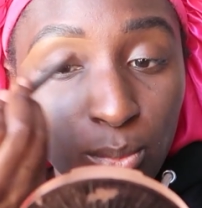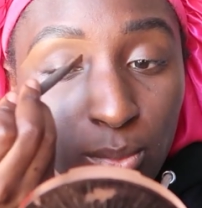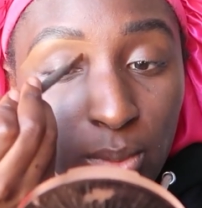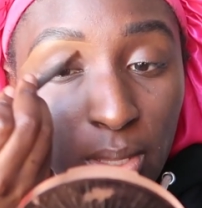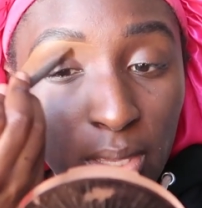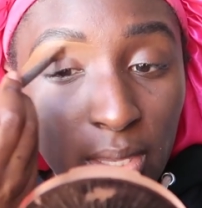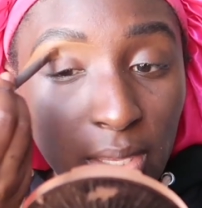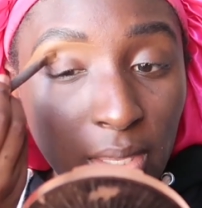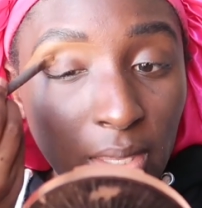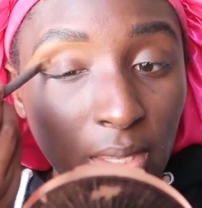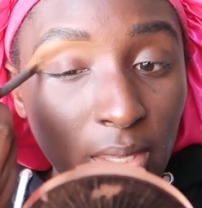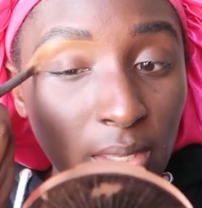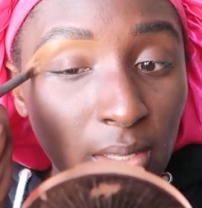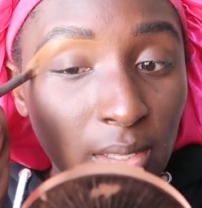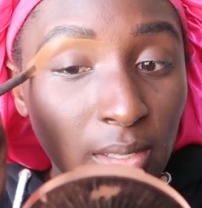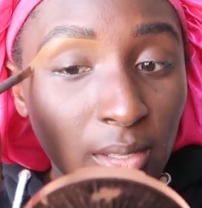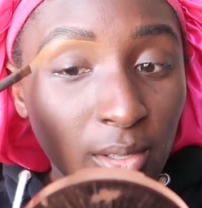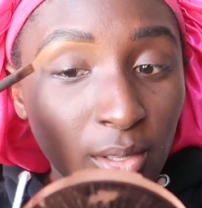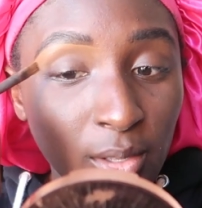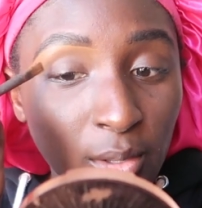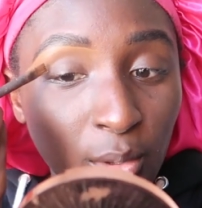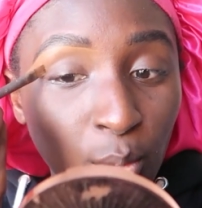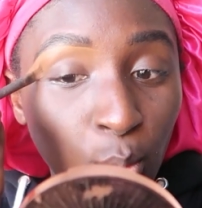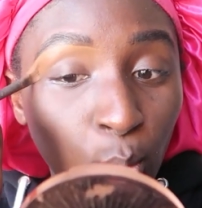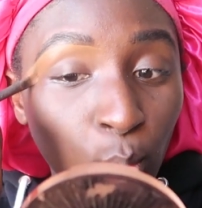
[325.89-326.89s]
like,
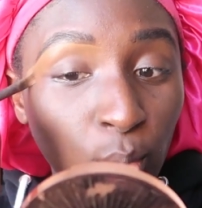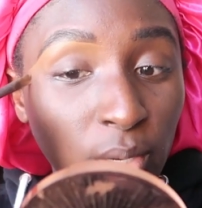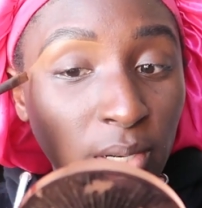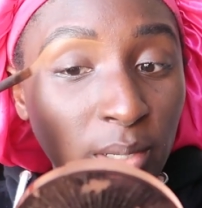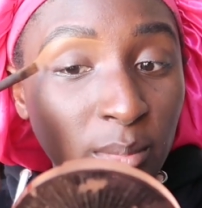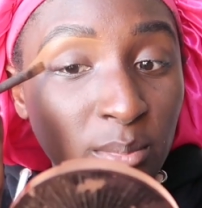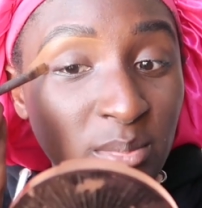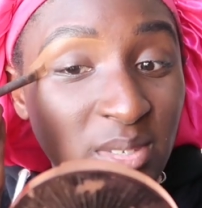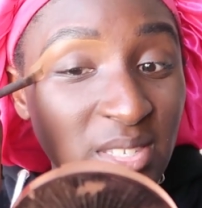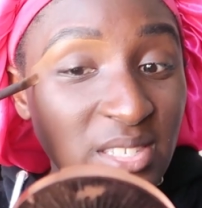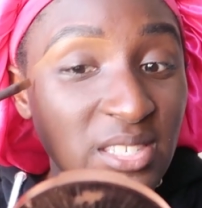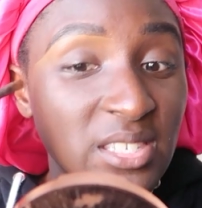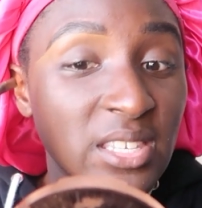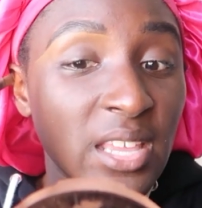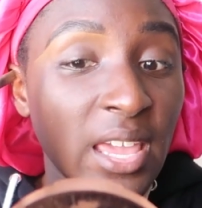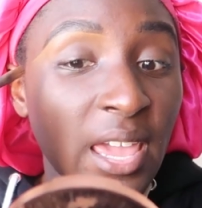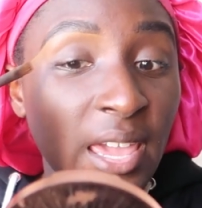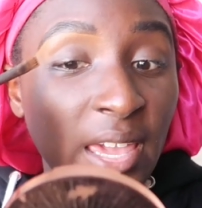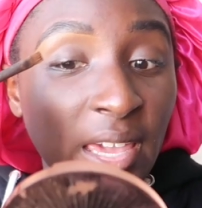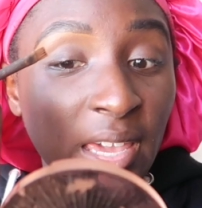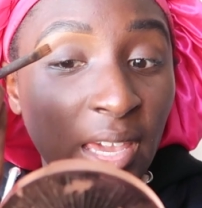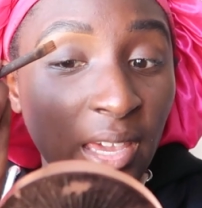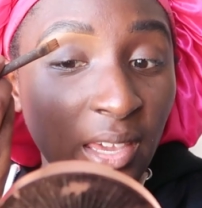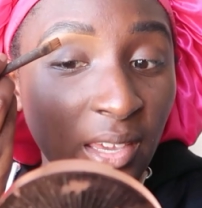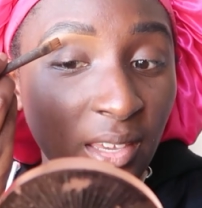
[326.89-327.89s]
what I'm
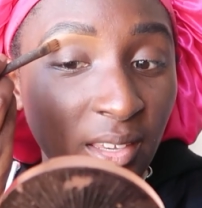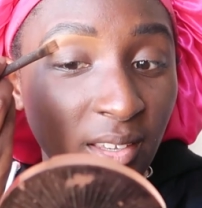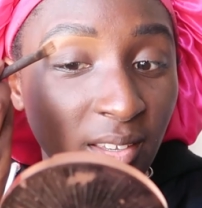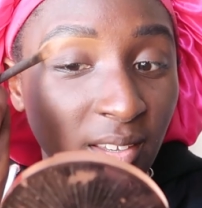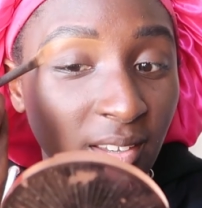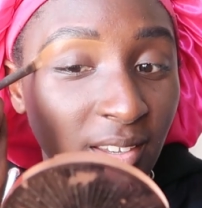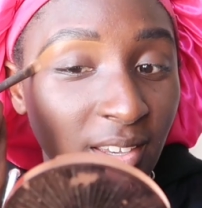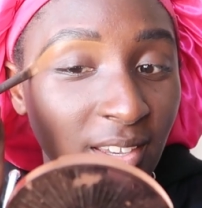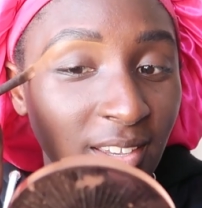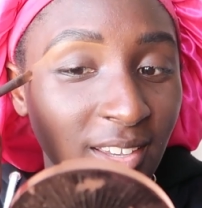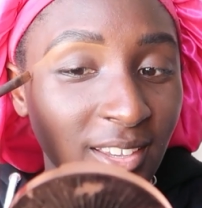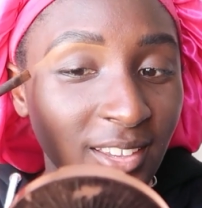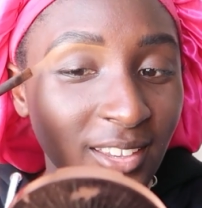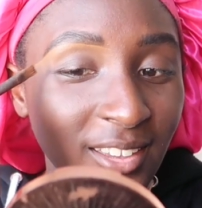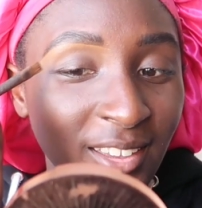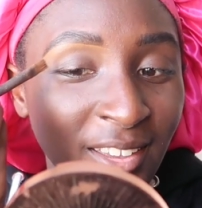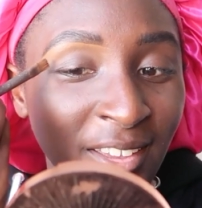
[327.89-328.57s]
saying.